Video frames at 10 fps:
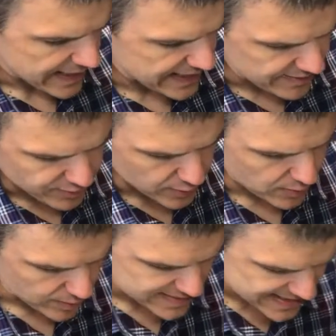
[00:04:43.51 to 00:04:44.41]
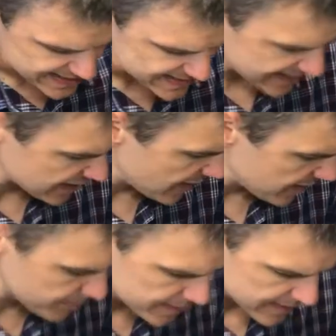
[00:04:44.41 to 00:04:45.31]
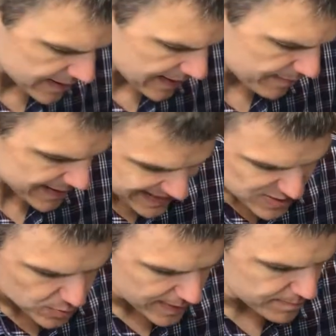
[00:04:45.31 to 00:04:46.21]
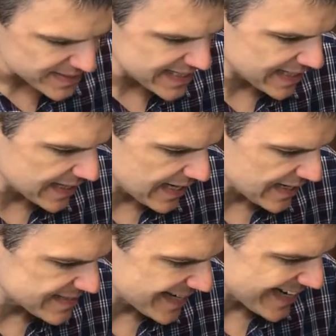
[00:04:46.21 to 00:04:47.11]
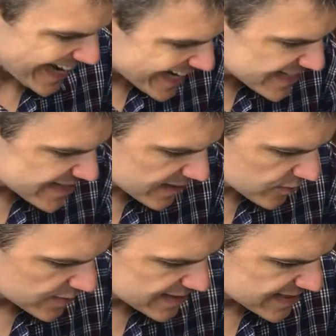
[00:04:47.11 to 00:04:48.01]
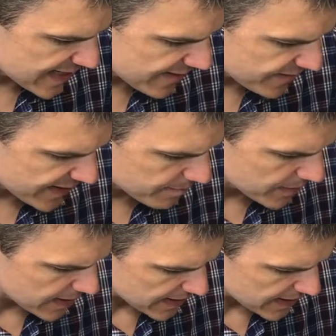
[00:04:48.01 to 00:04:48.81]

any 4160 carb I mean this one in particular is an 800 CFM uh,